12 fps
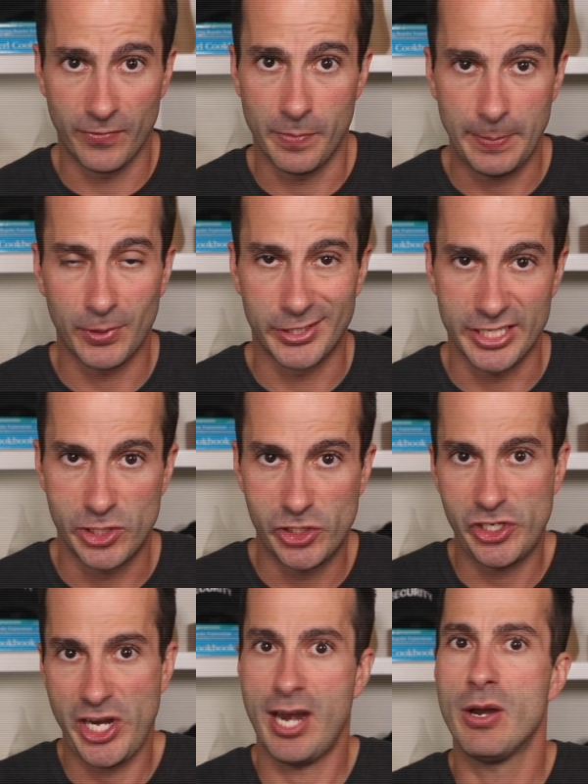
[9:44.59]
for people to
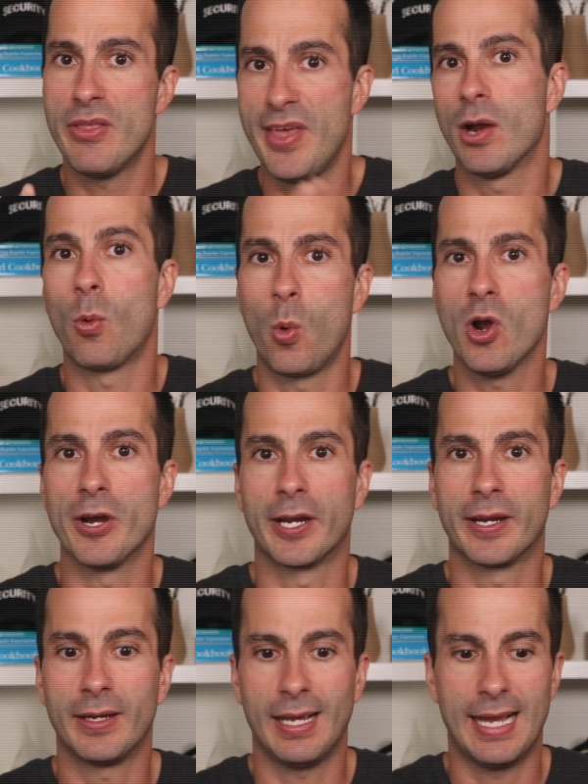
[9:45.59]
share their work